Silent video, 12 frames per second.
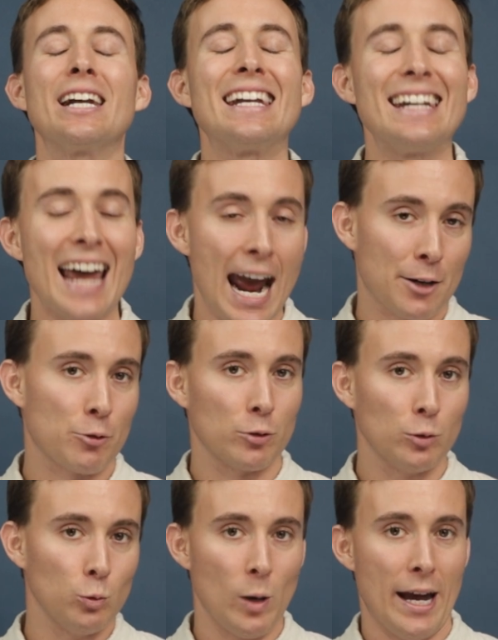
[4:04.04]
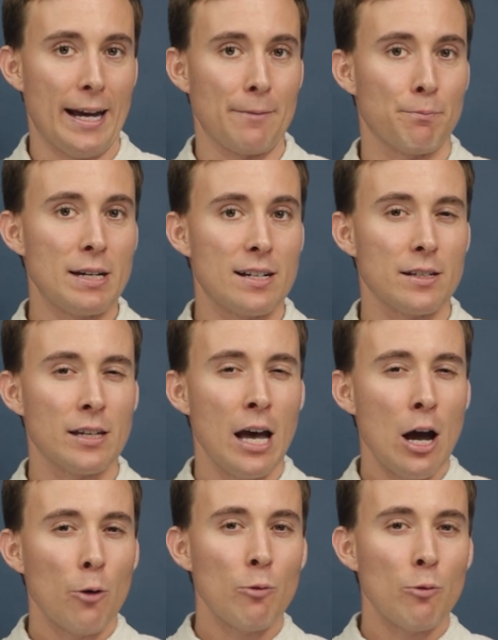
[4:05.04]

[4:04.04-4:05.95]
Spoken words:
natural way, because